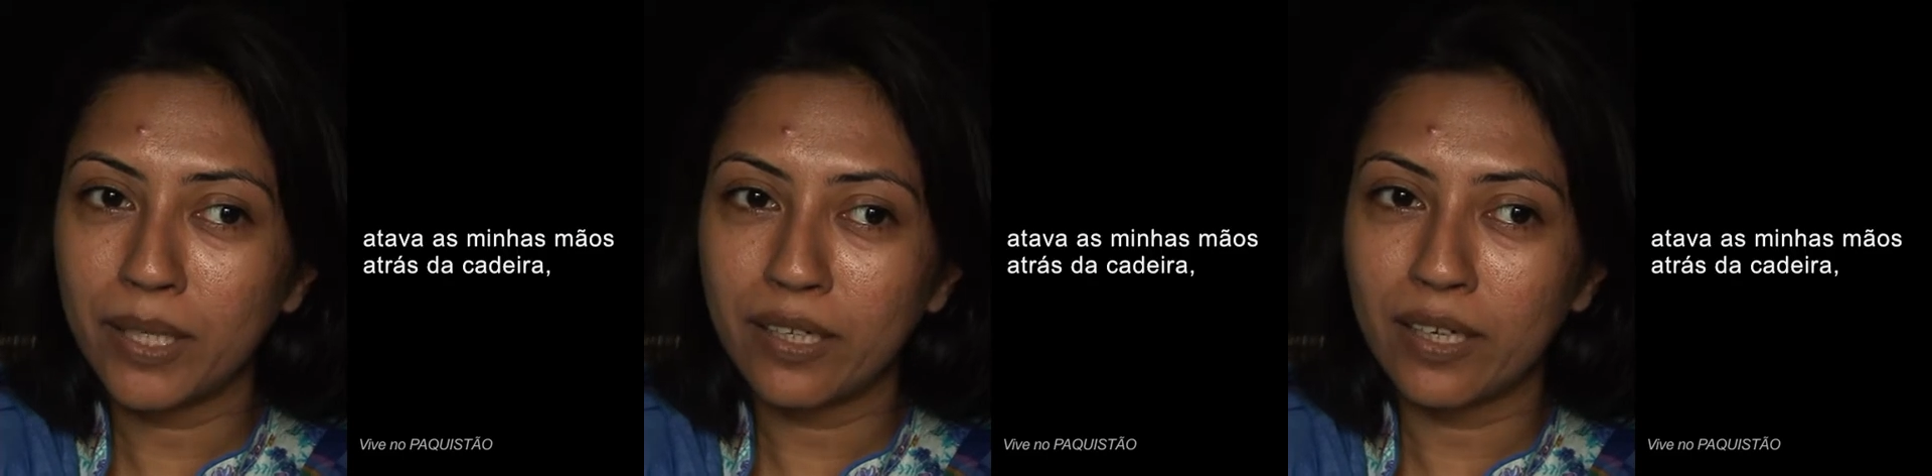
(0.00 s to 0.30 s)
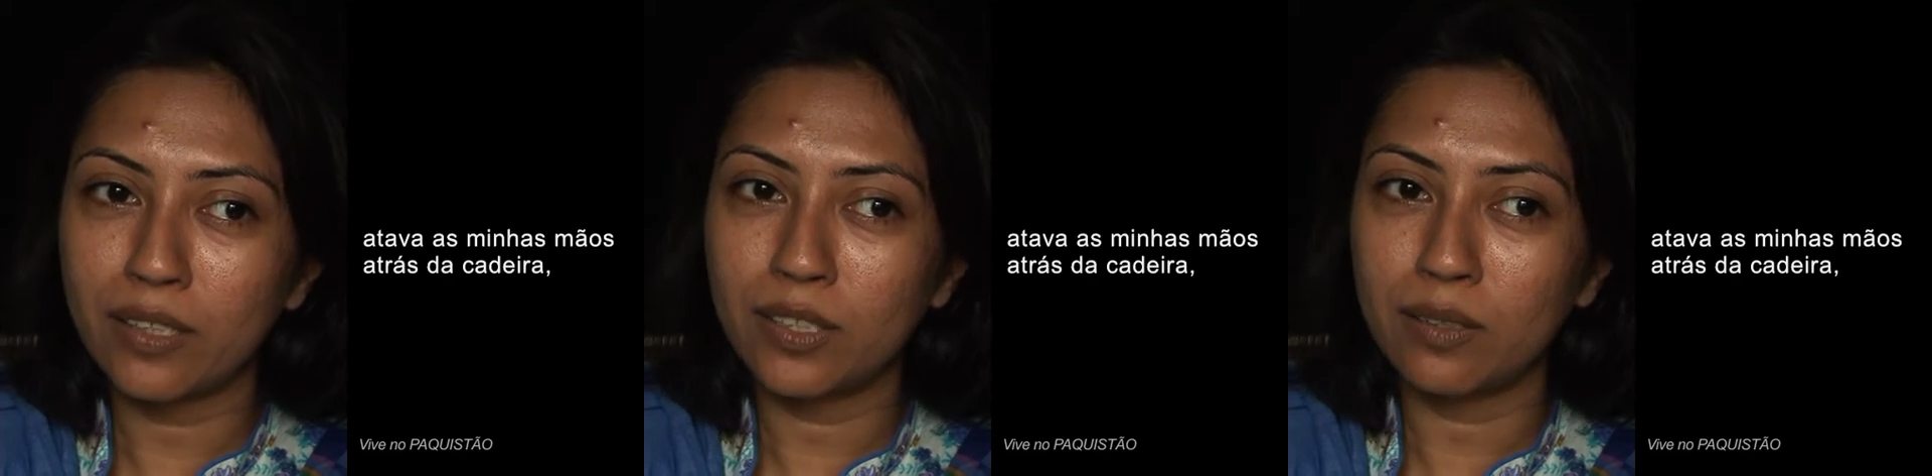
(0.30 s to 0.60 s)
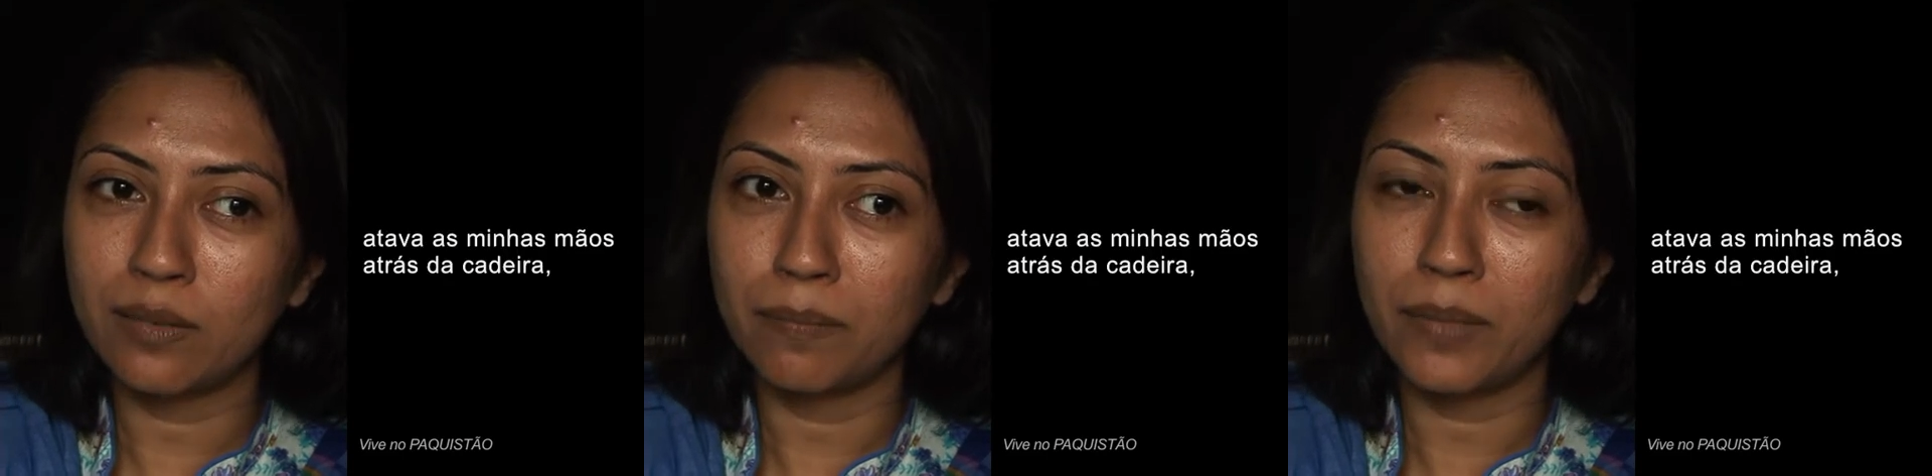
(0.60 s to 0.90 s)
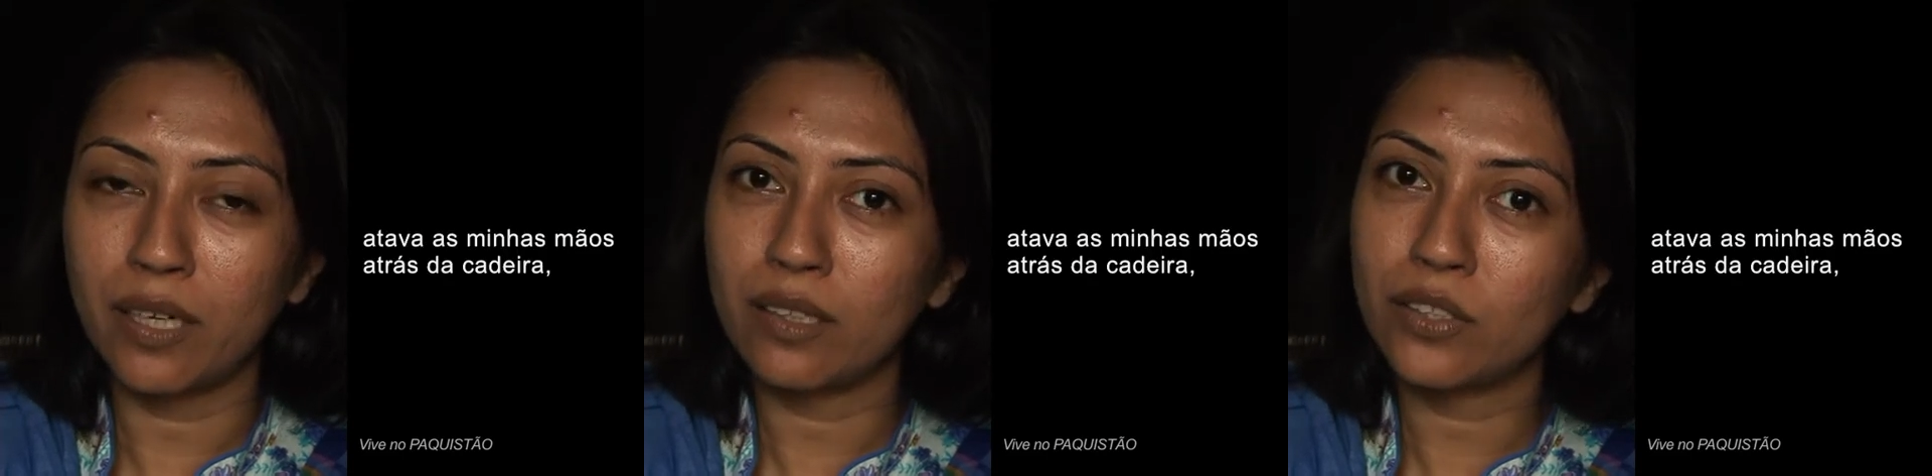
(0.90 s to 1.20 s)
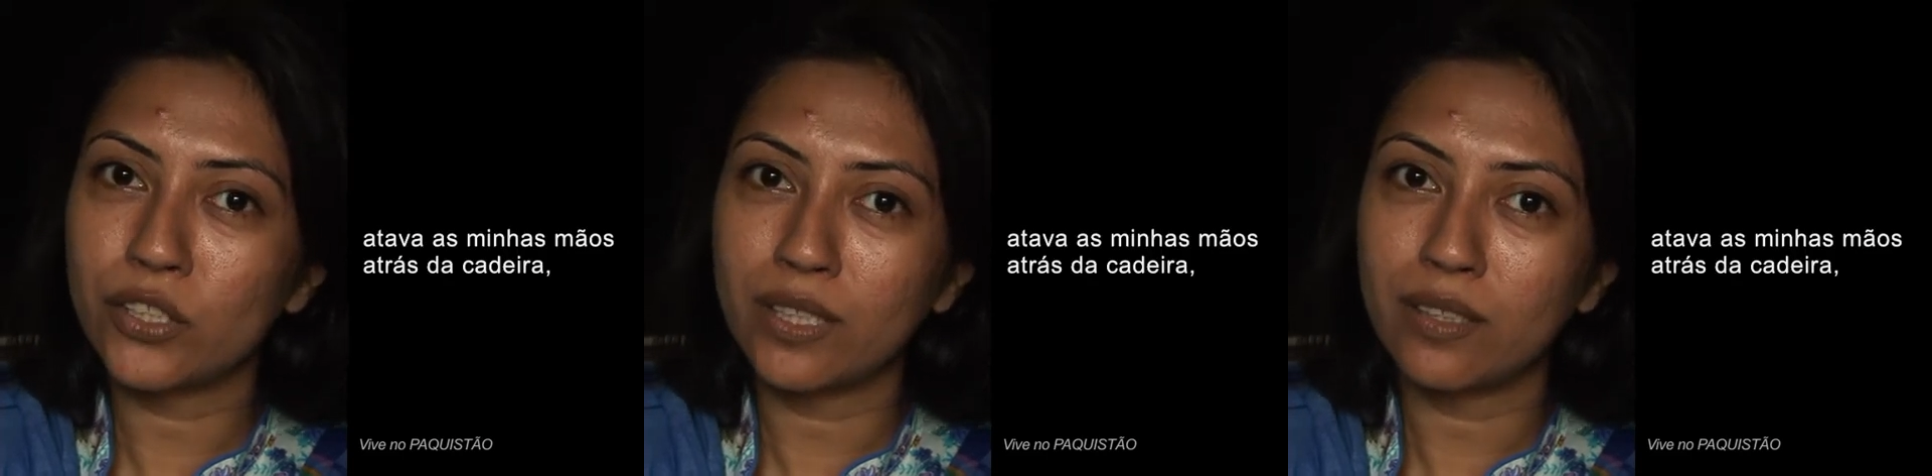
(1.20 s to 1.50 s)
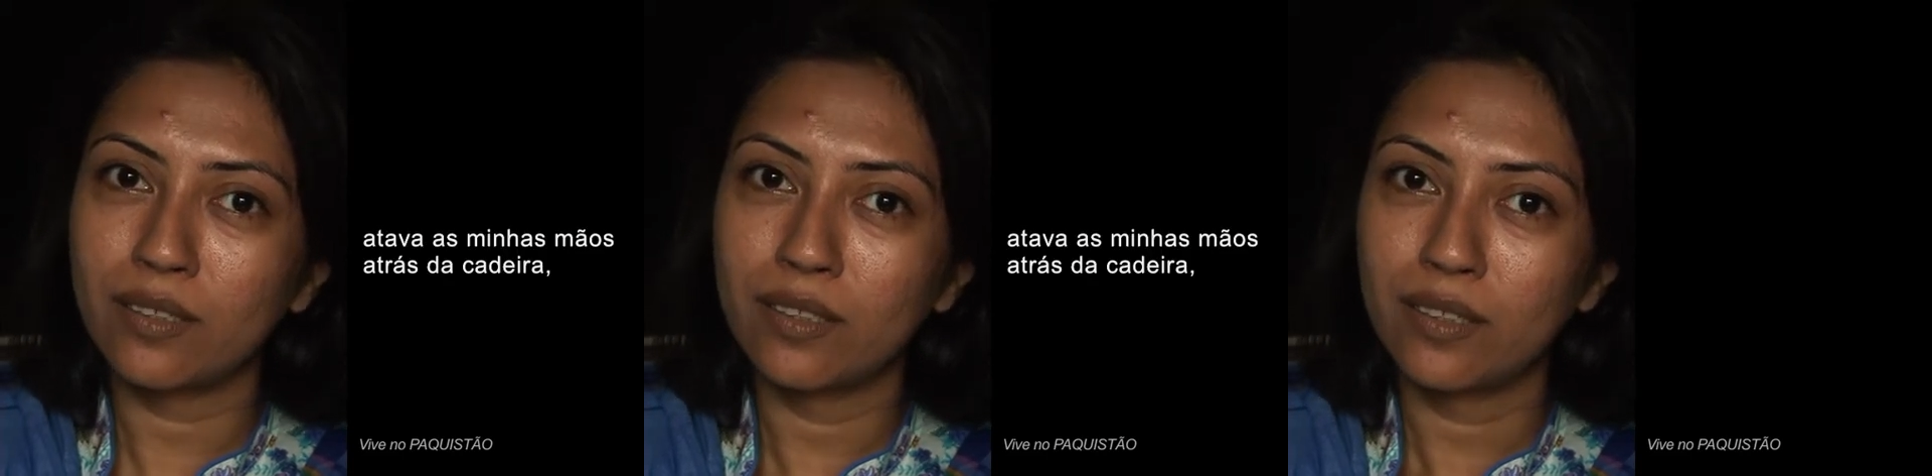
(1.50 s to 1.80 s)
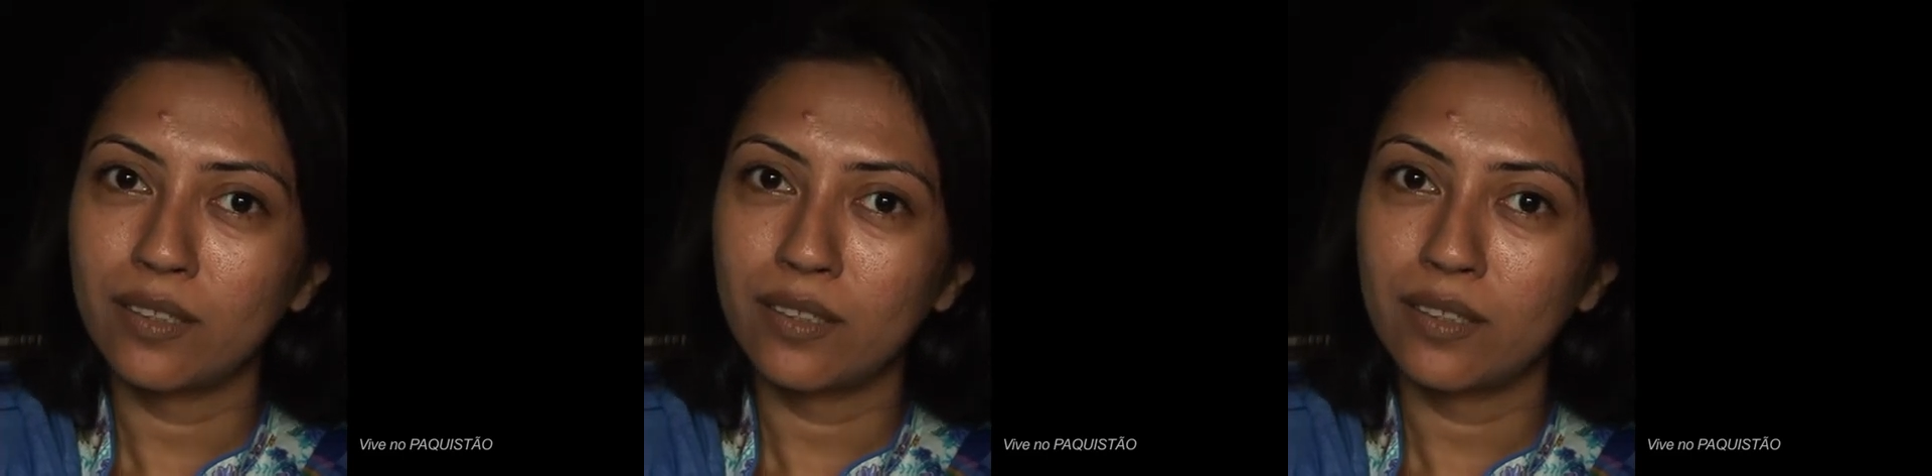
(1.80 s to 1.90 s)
my hands behind the chair,